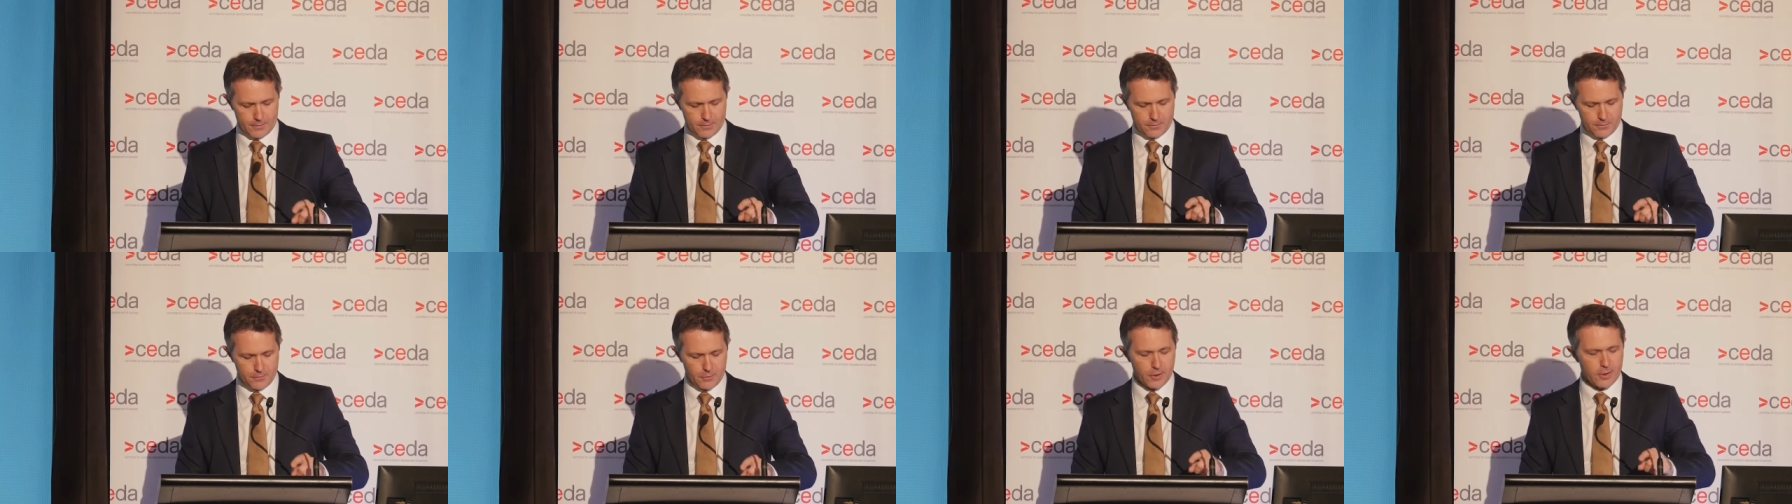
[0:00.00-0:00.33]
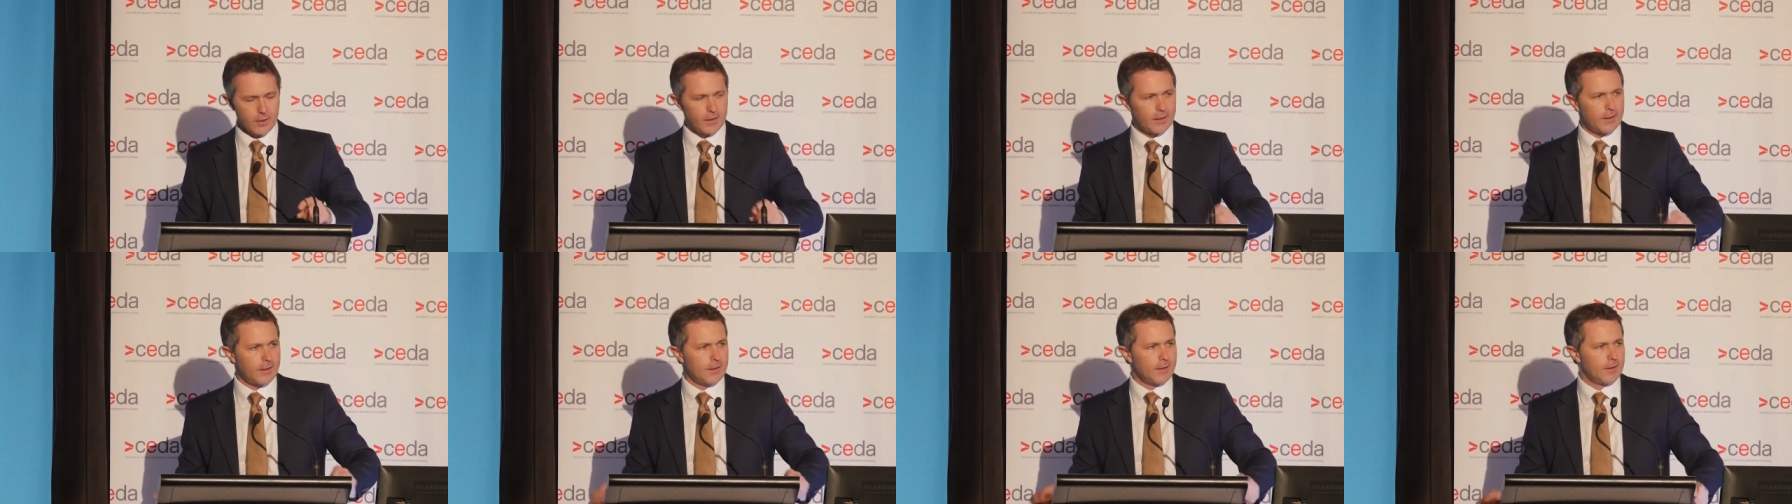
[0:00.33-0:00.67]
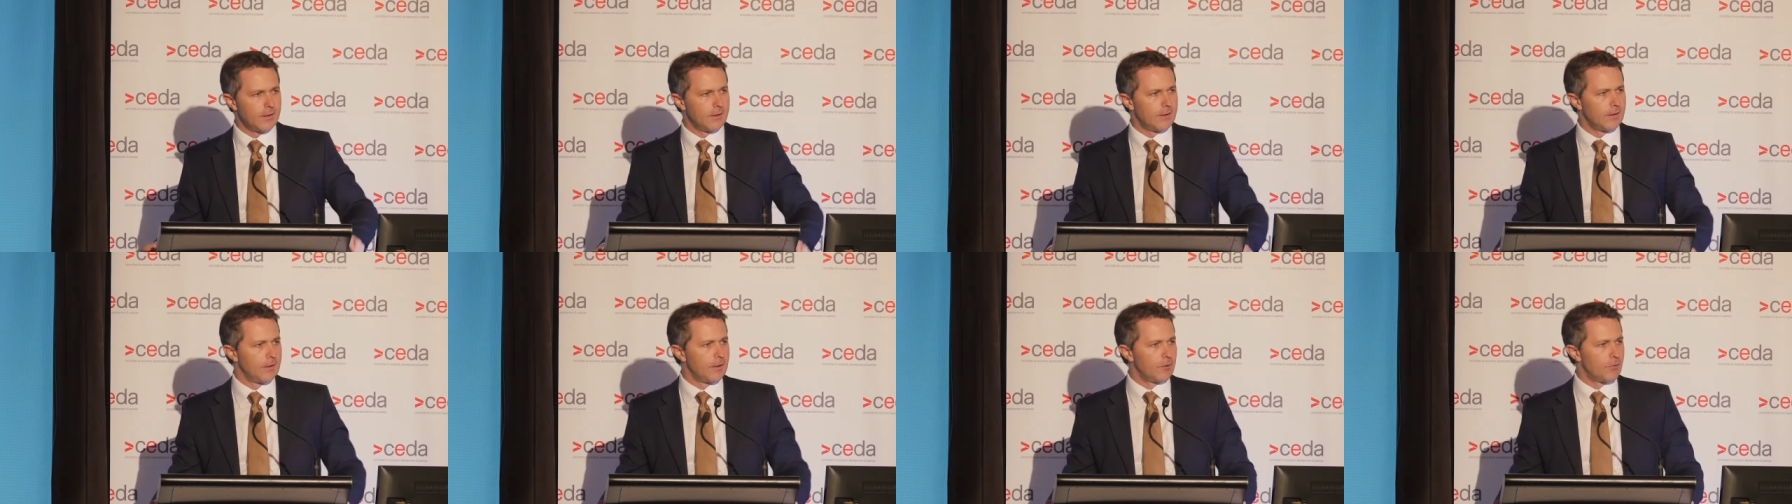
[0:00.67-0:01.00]

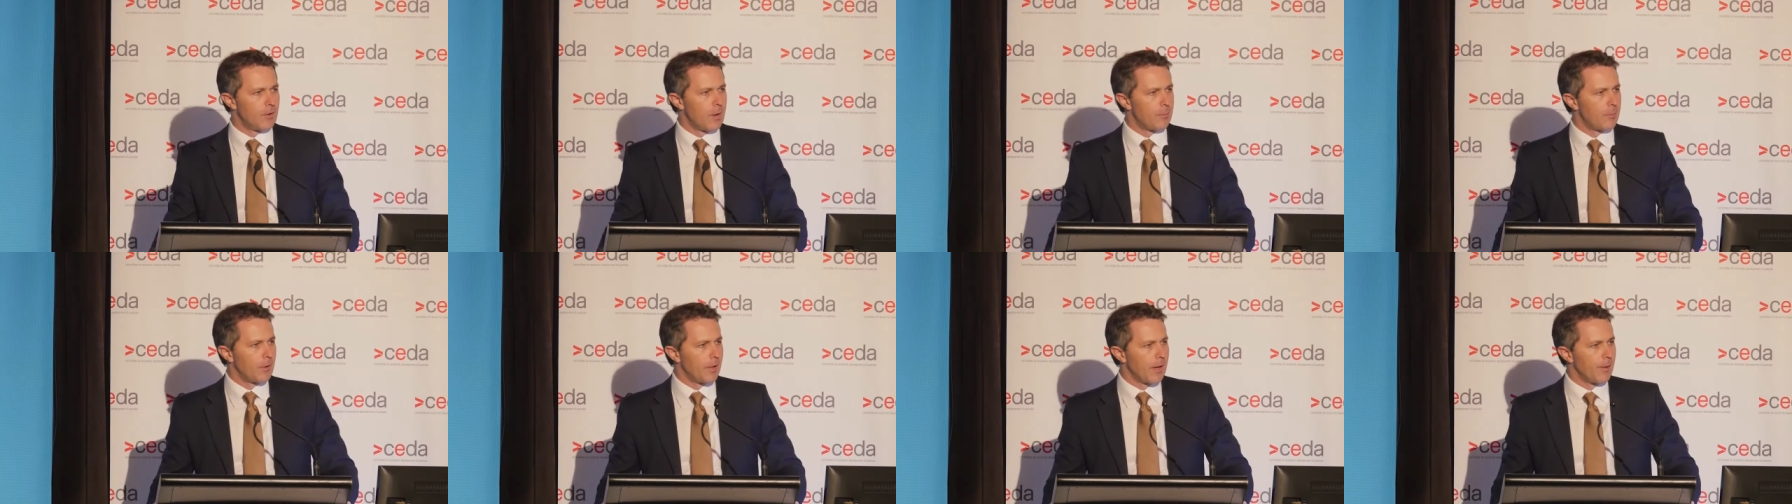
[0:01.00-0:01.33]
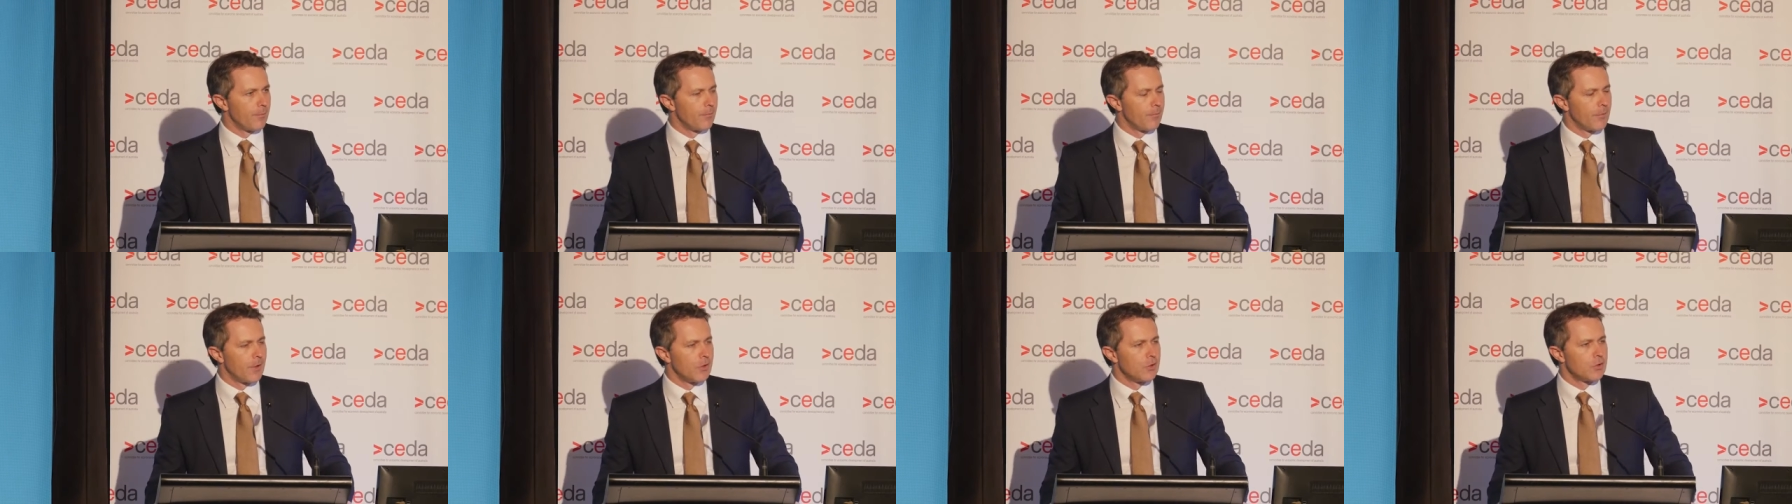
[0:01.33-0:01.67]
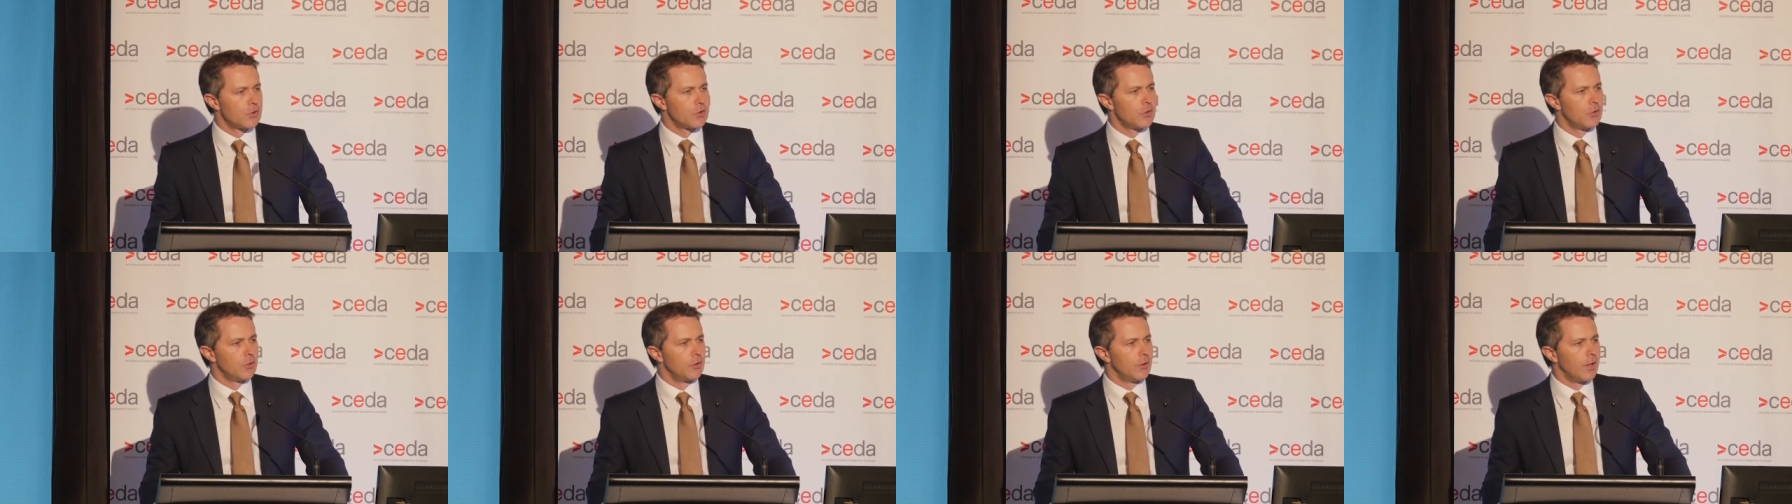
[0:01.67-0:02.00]
Finally, in wrapping up,
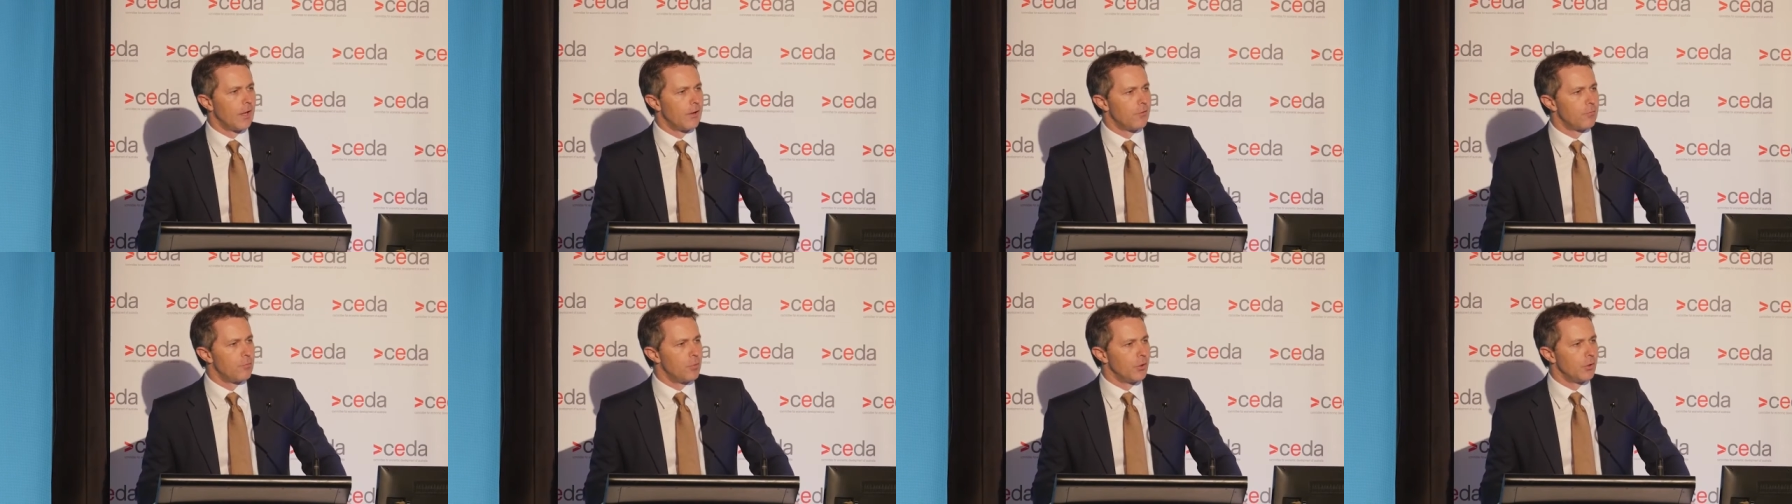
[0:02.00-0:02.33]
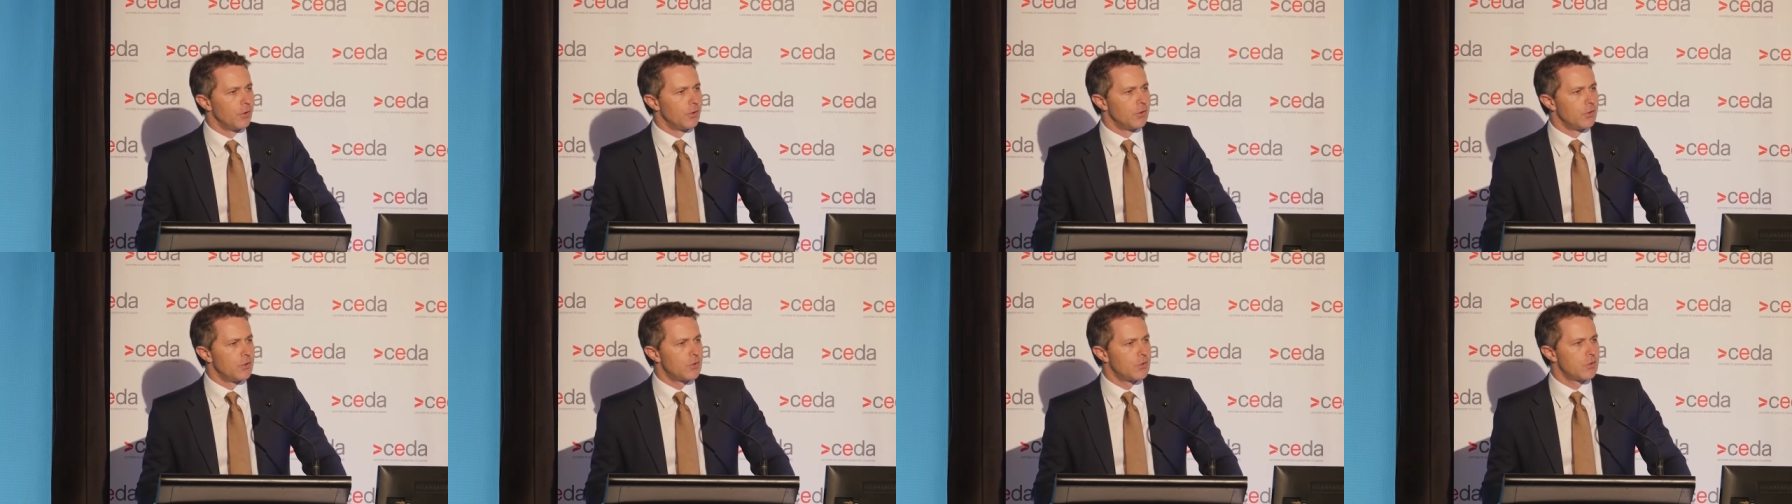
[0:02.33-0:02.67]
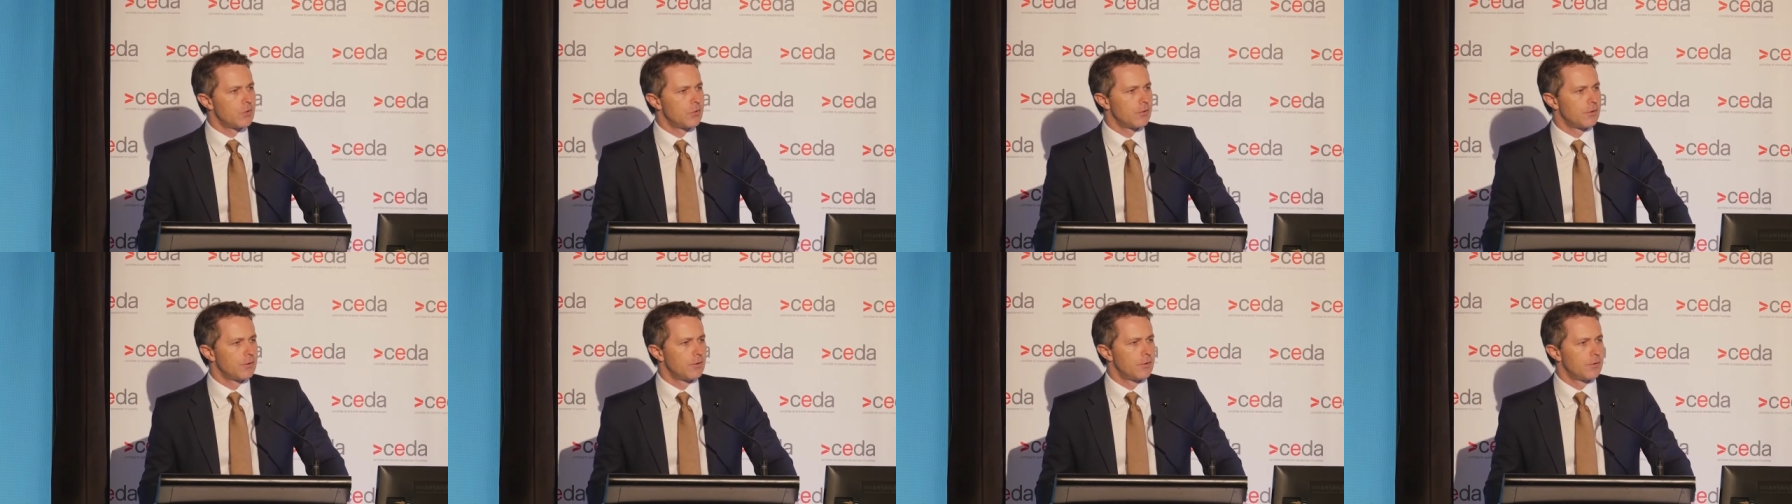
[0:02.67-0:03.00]
those two
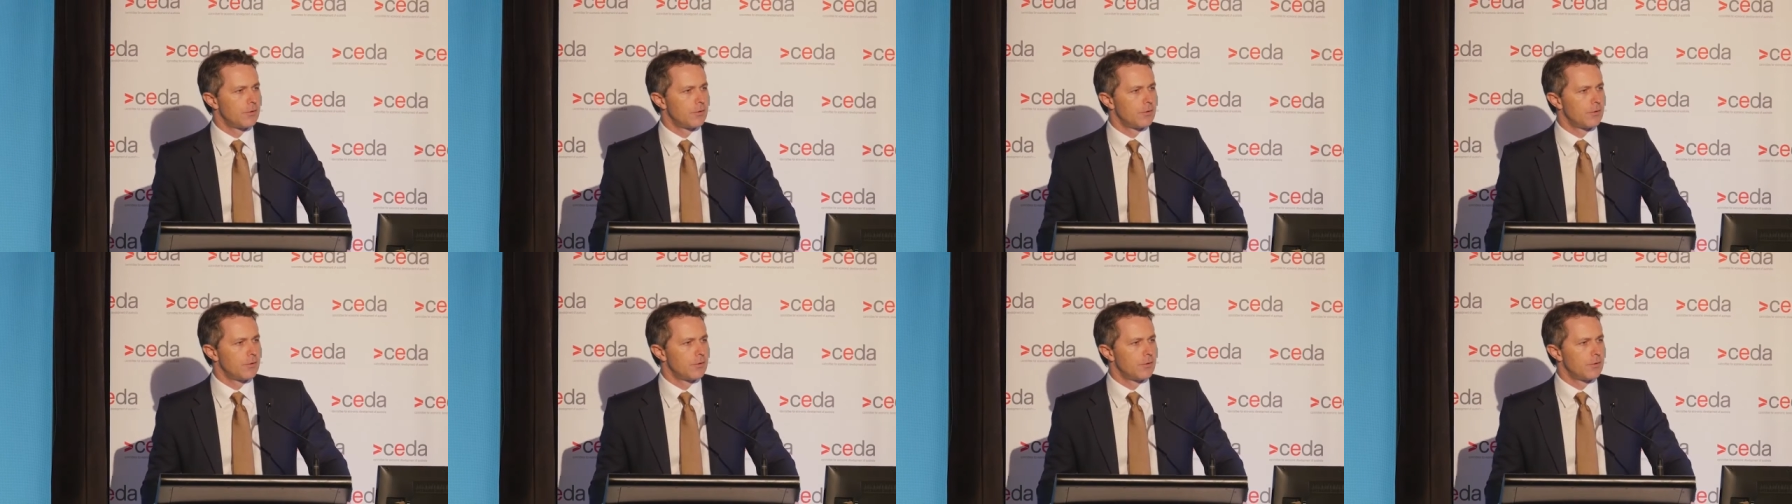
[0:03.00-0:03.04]
lovebirds